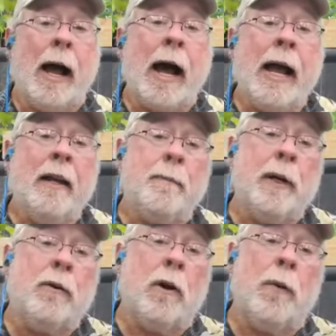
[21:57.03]
I have
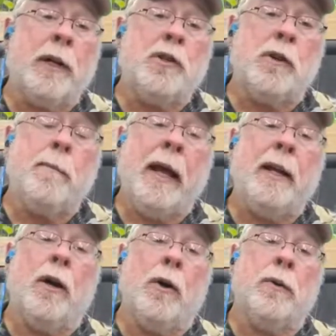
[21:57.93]
been growing
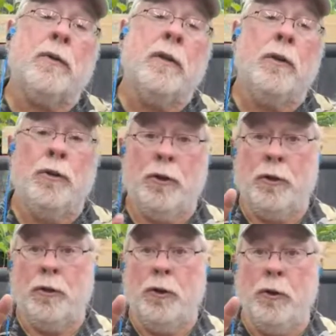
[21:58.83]
tomatoes
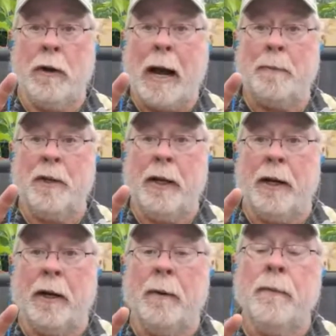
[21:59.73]
two crops a
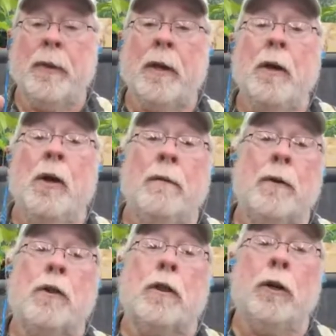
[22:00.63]
year
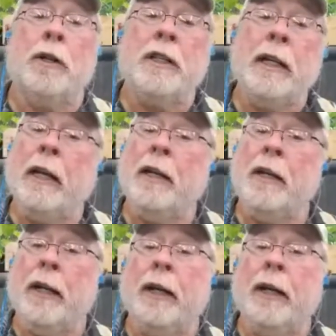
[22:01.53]
for 13